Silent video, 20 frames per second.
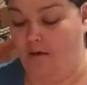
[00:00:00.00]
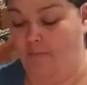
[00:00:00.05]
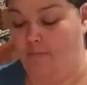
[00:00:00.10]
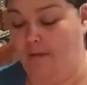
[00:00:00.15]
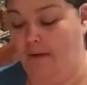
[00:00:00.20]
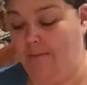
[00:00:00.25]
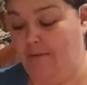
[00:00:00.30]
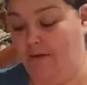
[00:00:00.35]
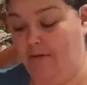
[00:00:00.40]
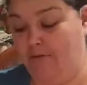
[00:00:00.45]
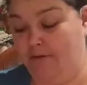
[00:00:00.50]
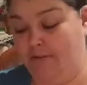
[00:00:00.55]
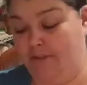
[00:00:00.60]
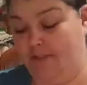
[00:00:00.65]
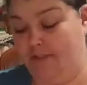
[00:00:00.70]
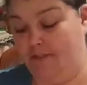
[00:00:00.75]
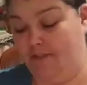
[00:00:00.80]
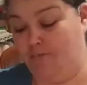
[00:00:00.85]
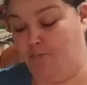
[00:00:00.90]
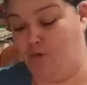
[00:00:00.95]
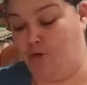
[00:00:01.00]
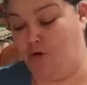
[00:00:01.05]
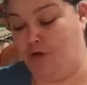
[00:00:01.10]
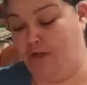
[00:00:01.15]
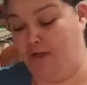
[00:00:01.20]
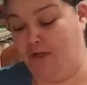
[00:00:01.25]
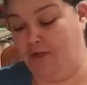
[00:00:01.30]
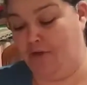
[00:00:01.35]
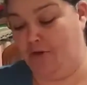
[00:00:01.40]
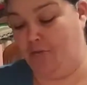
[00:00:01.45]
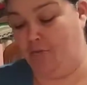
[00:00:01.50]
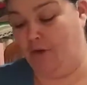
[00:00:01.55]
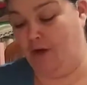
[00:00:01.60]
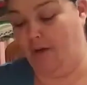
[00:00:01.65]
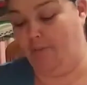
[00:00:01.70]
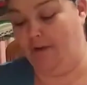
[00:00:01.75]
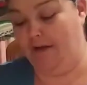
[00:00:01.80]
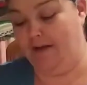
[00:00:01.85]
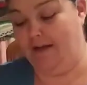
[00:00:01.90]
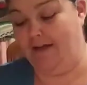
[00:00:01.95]
Maybe it was just particular
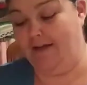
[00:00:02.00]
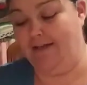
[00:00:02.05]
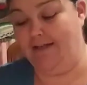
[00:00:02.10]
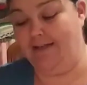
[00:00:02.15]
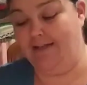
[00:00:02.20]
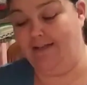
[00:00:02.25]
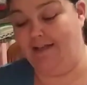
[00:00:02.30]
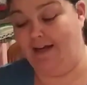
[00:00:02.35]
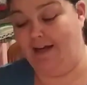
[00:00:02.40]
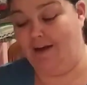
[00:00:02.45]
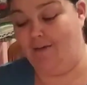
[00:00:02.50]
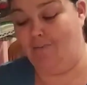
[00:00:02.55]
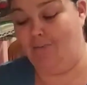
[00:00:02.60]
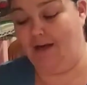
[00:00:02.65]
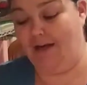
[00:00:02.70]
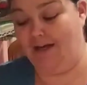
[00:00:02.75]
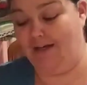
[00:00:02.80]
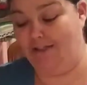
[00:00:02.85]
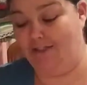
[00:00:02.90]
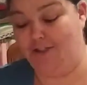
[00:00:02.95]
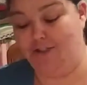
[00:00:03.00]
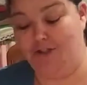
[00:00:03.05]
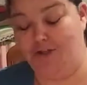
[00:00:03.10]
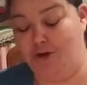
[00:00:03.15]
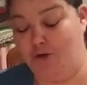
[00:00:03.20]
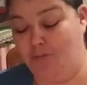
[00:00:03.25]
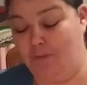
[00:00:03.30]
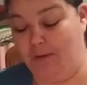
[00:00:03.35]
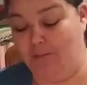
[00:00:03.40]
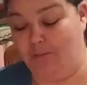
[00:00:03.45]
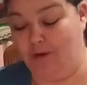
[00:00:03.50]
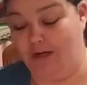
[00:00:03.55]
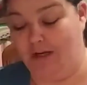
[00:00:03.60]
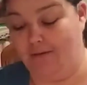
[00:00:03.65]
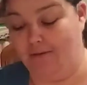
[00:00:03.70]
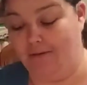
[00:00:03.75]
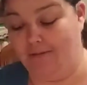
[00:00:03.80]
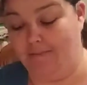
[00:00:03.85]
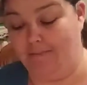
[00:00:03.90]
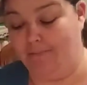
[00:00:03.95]
bobbin. I did not buy Janome
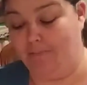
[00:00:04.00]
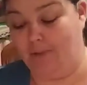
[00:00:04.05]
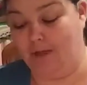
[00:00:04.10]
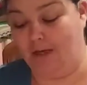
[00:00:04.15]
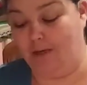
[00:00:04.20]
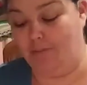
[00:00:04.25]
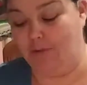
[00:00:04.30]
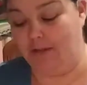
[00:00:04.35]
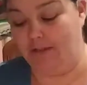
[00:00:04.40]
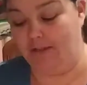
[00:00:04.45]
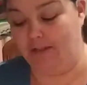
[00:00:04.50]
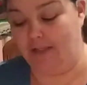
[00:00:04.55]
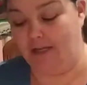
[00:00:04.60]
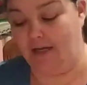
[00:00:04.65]
bobbins.